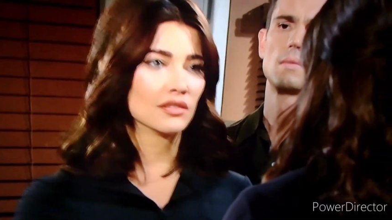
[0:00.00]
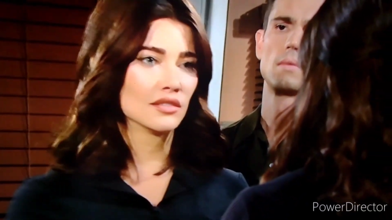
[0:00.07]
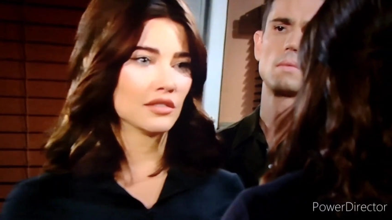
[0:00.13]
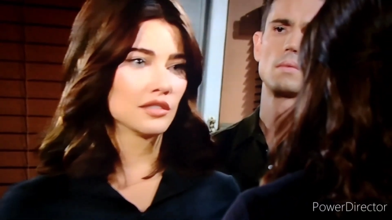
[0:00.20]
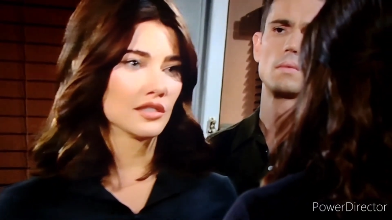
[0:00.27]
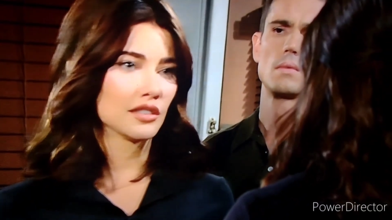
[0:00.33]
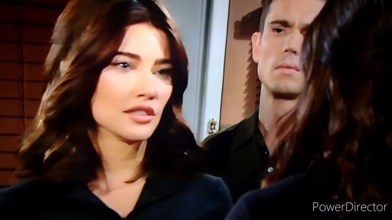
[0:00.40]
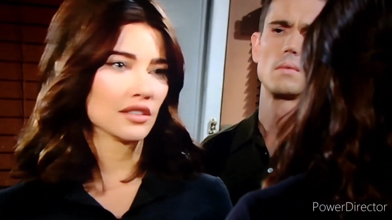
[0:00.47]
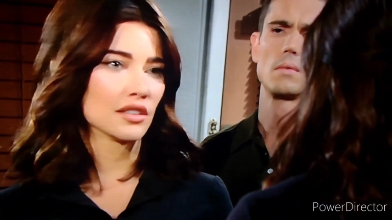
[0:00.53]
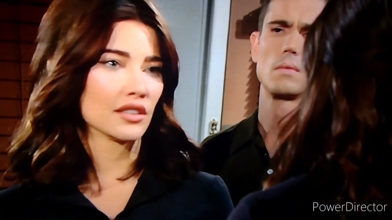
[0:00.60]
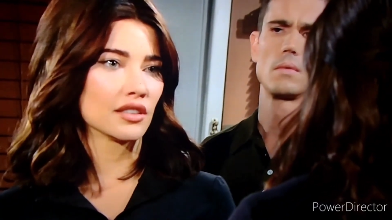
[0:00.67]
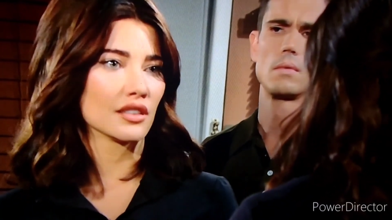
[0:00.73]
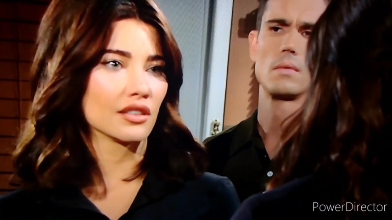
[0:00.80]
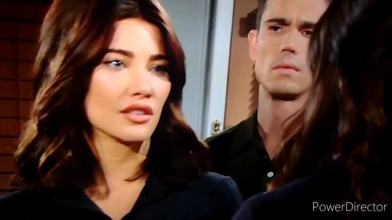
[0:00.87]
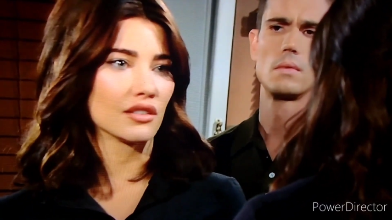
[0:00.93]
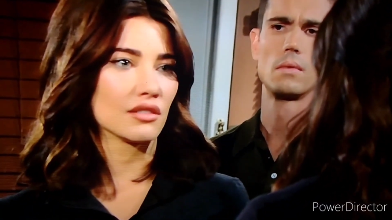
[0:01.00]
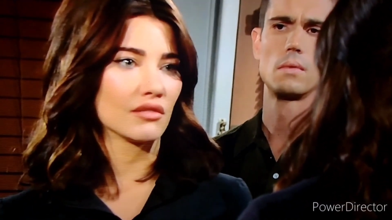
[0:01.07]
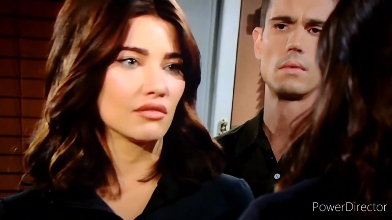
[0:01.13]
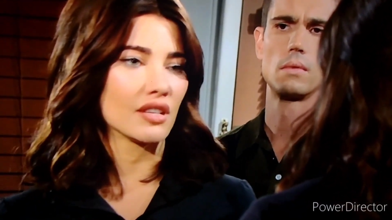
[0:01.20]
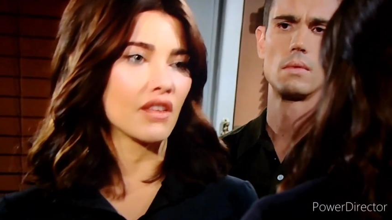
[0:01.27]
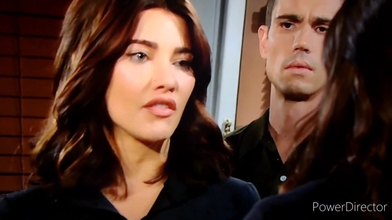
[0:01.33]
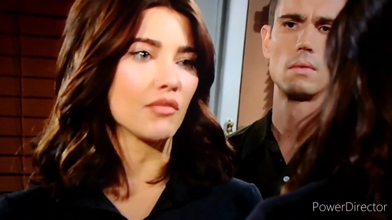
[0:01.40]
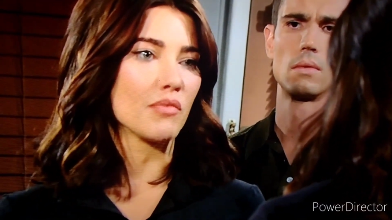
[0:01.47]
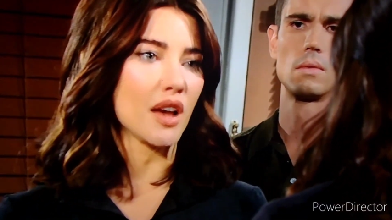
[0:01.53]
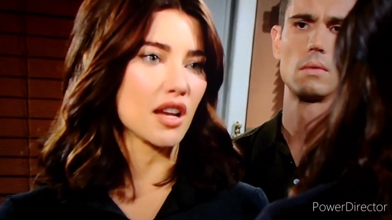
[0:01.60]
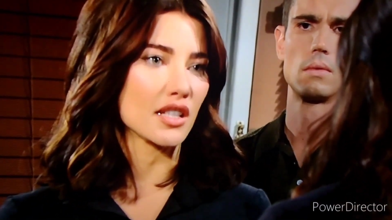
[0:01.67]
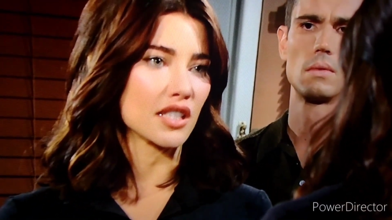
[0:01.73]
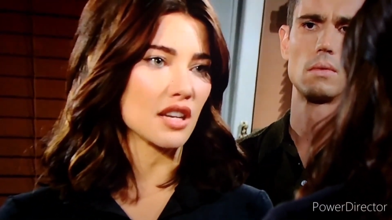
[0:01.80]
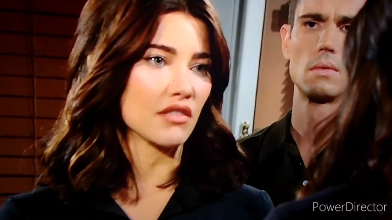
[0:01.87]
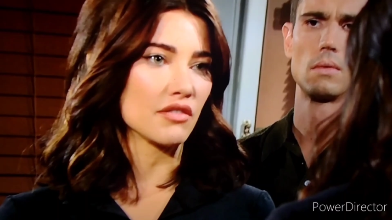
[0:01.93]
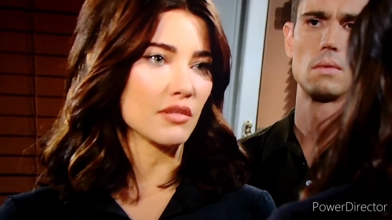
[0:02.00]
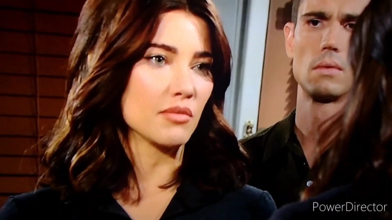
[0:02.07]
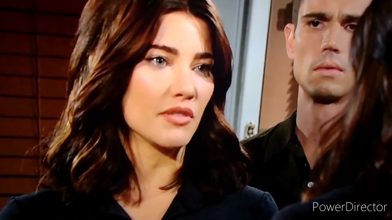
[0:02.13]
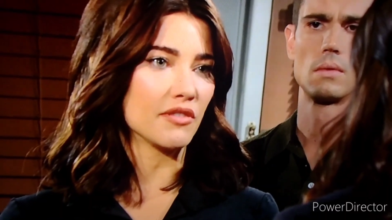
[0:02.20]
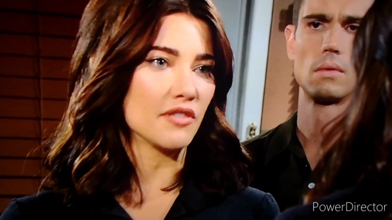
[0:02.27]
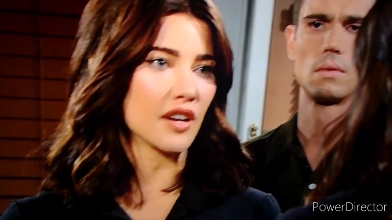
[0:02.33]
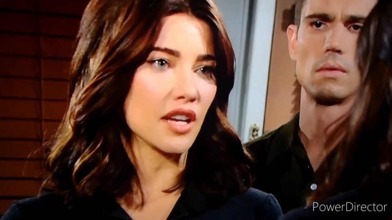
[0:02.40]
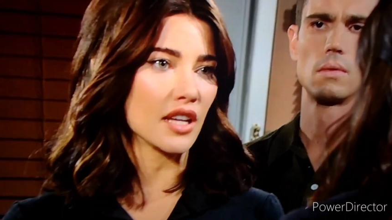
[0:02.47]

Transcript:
Speaker 1: Oh yeah, we were in. we know who you